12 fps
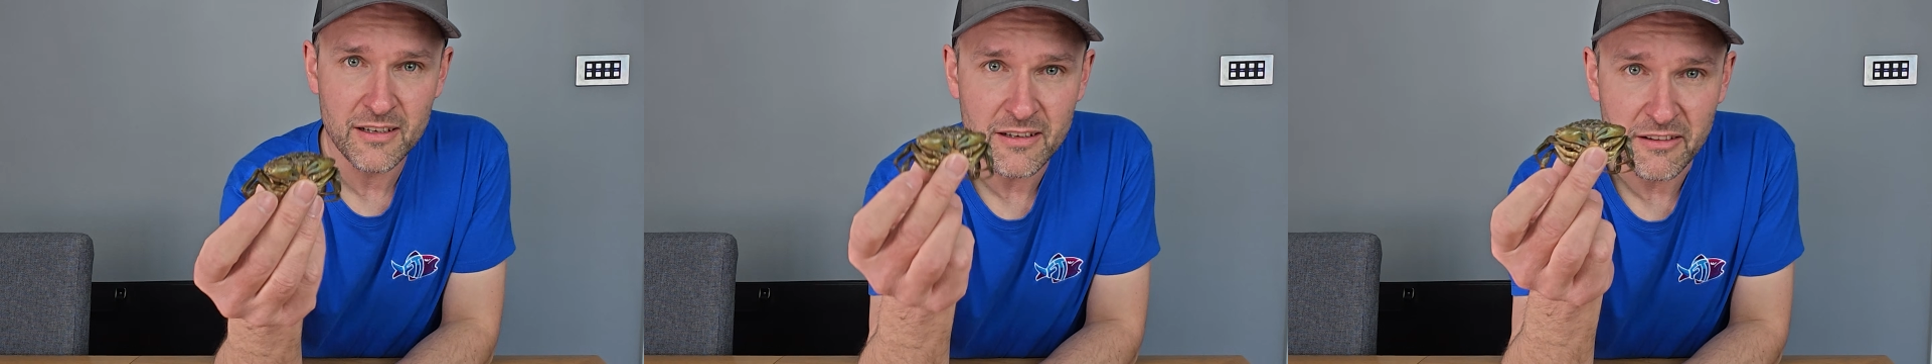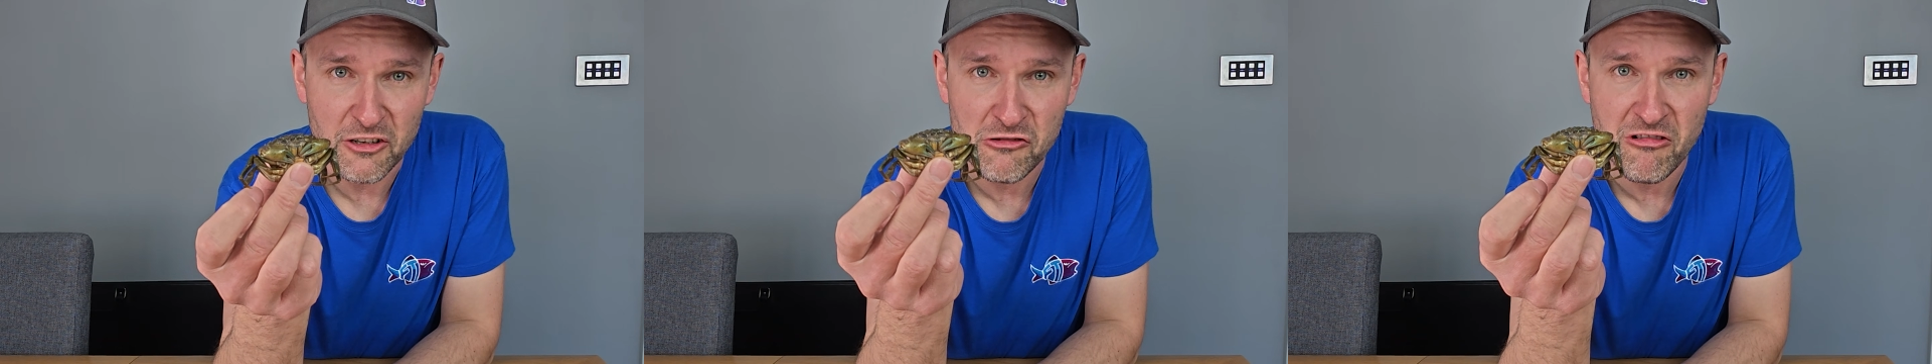
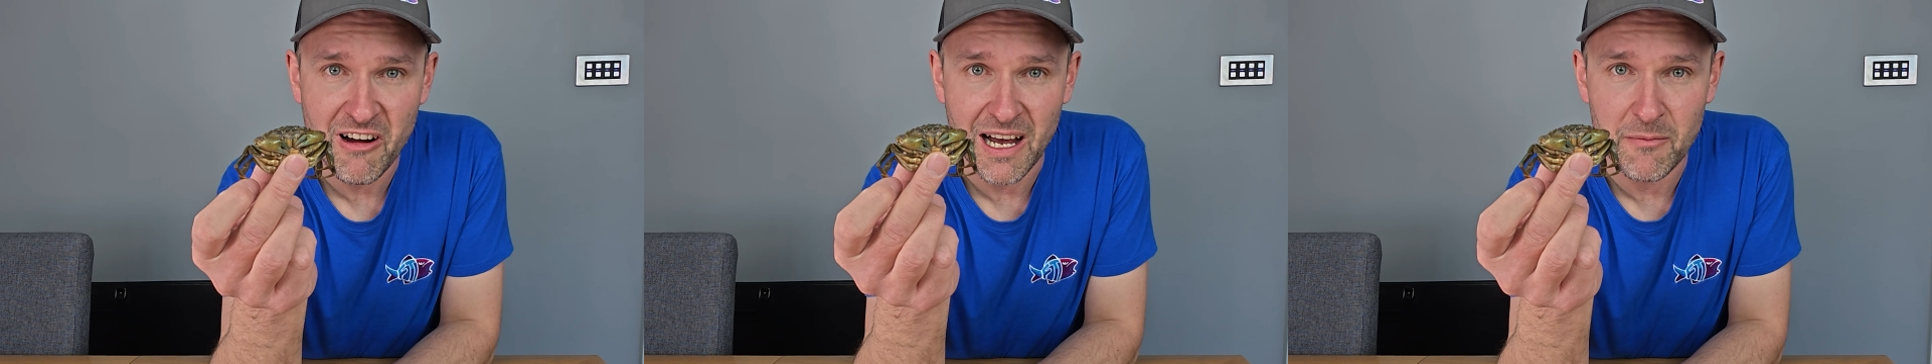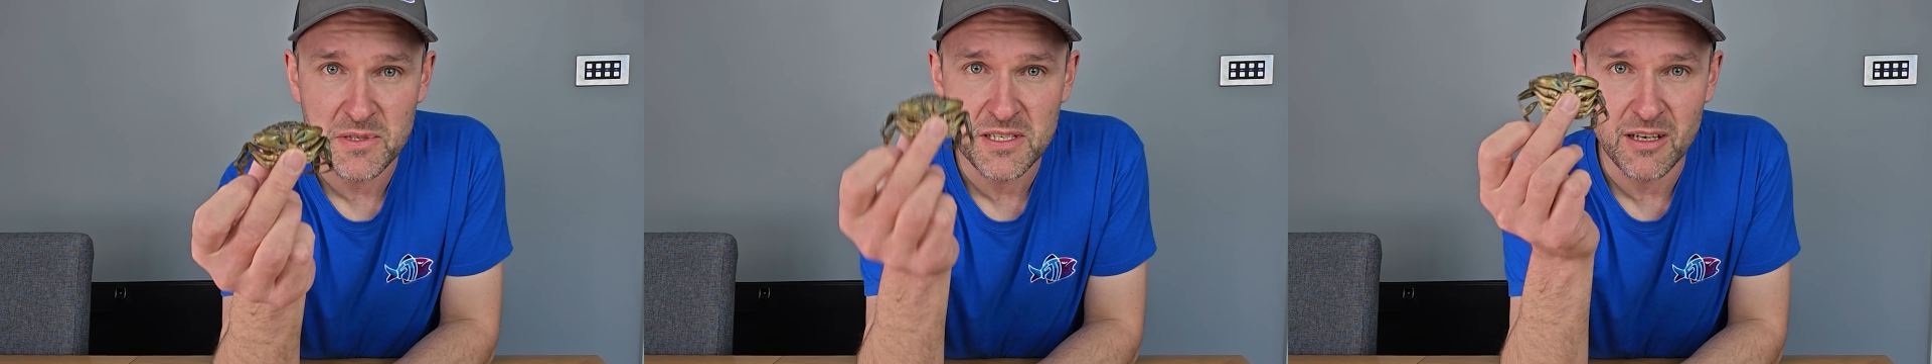the
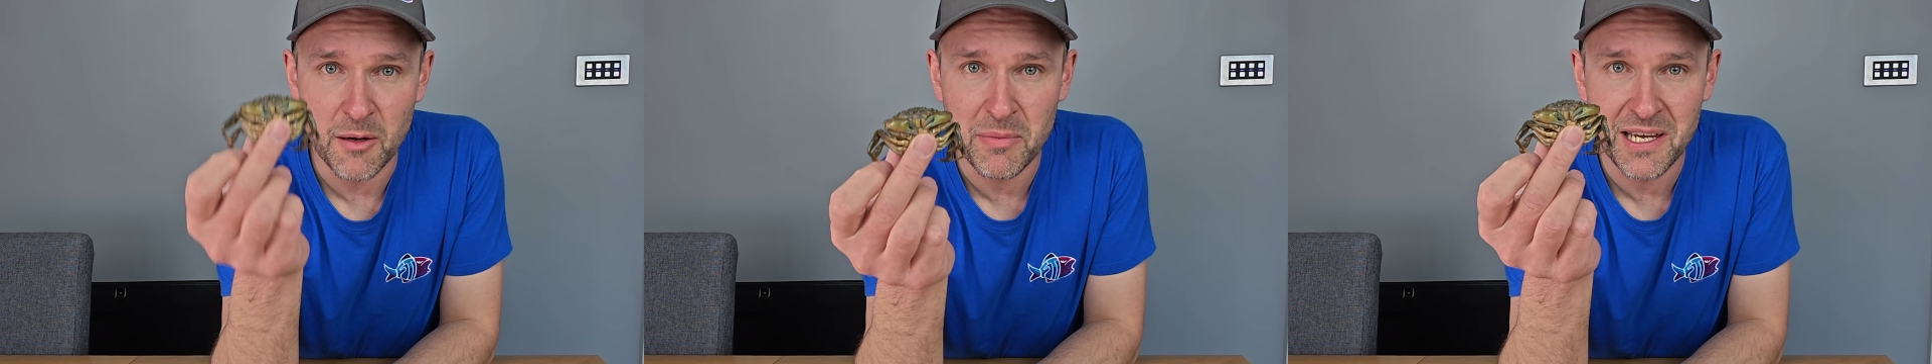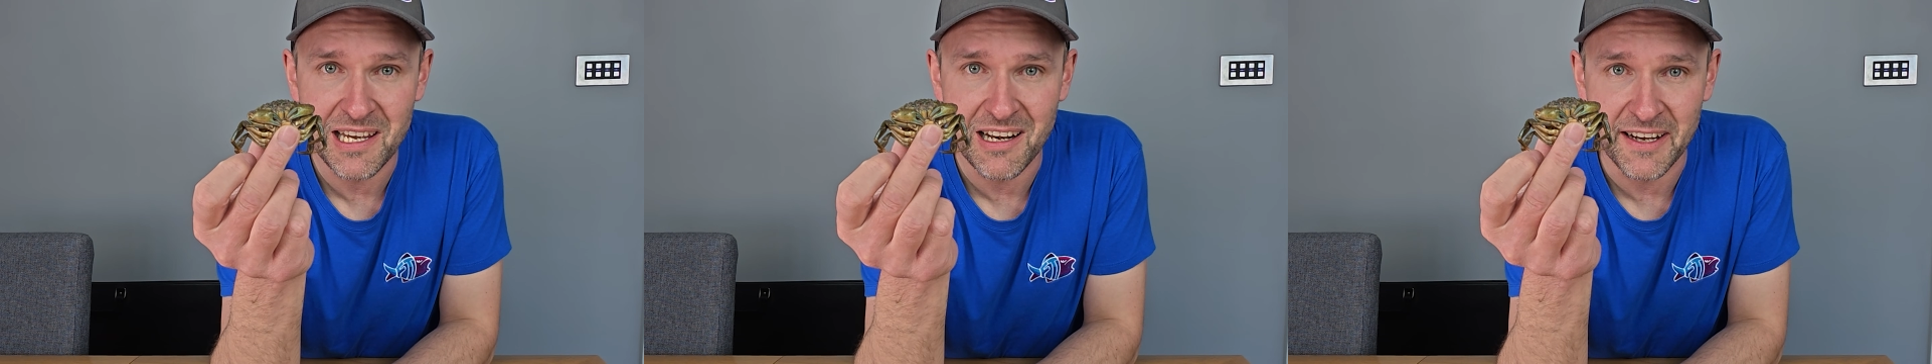crabs are
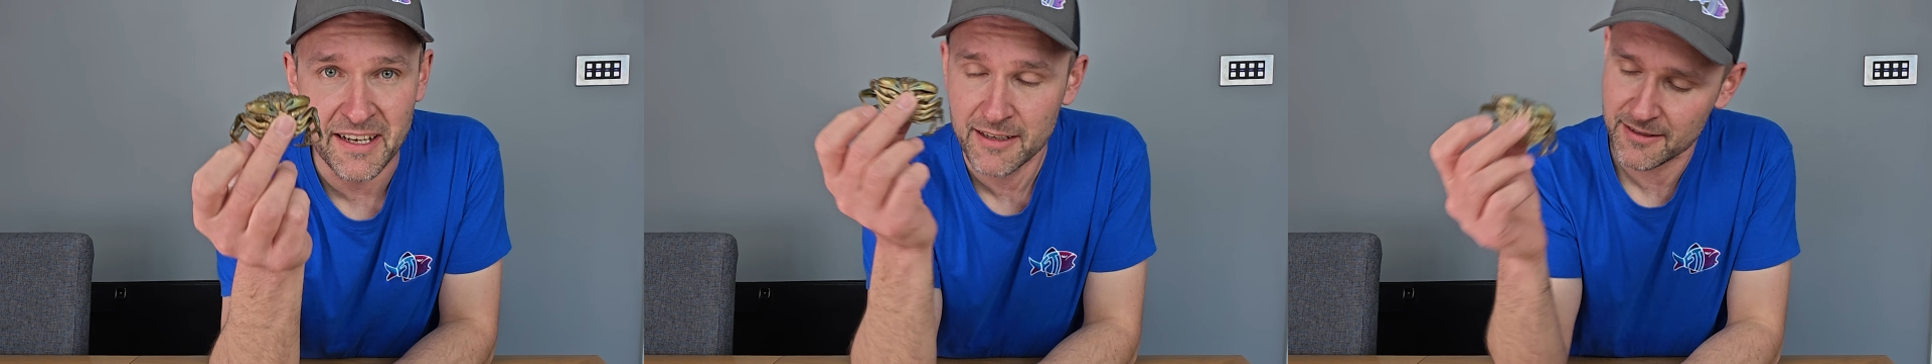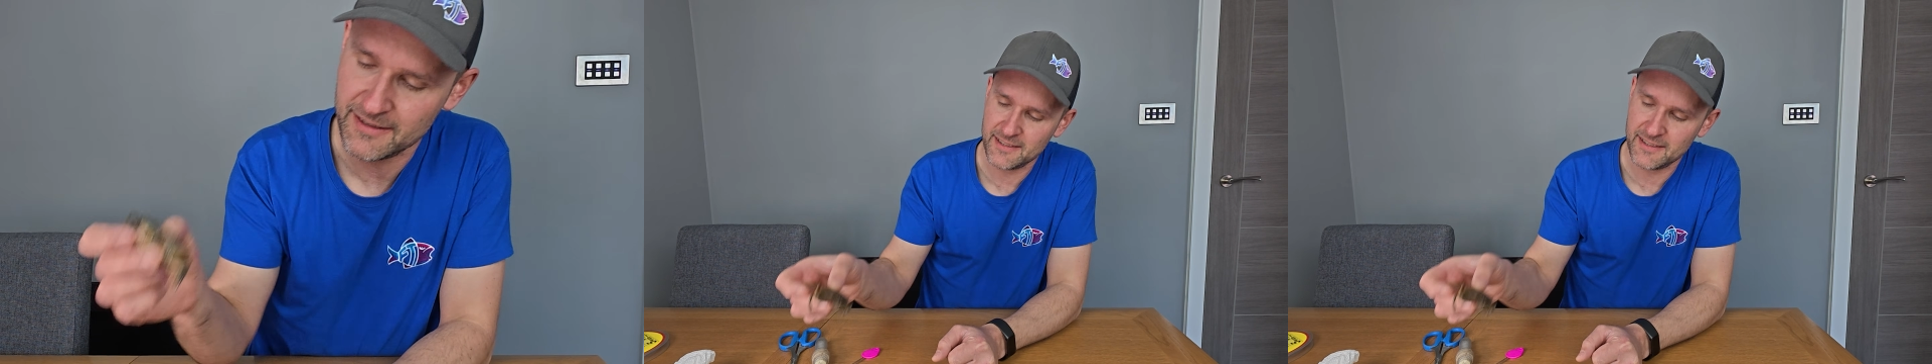peeling.